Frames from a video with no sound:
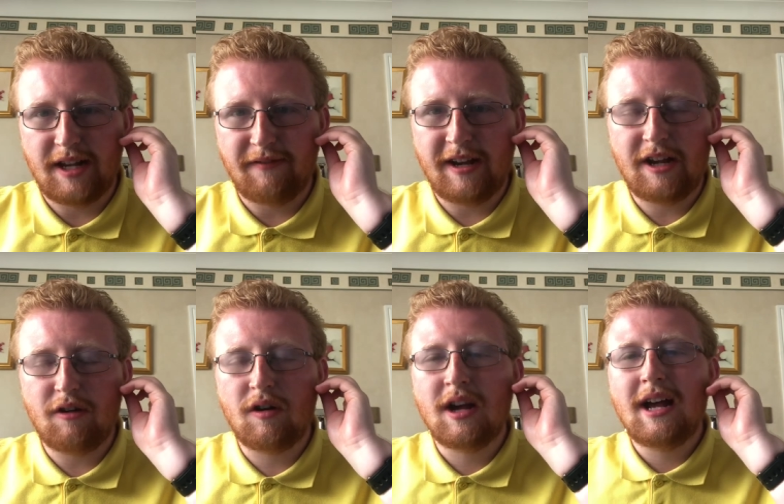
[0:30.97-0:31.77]

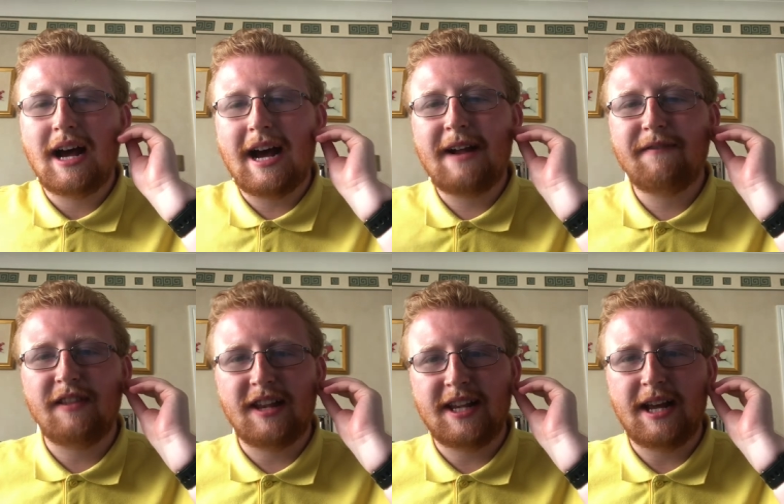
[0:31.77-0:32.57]
video and for the
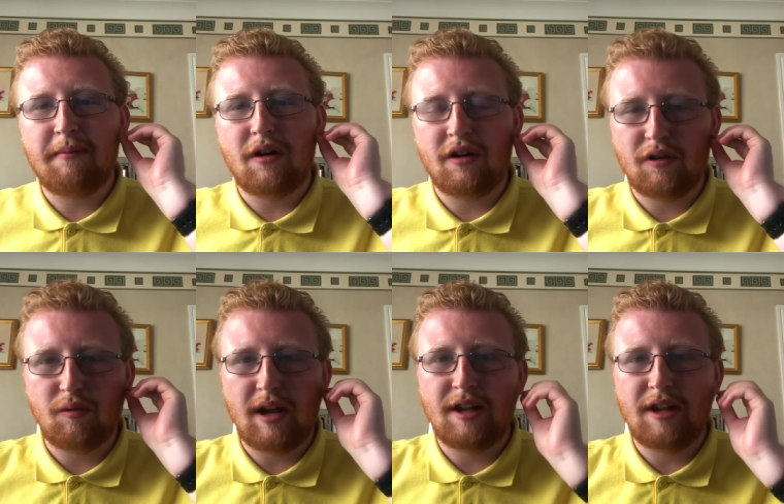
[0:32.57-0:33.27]
same on Twitter.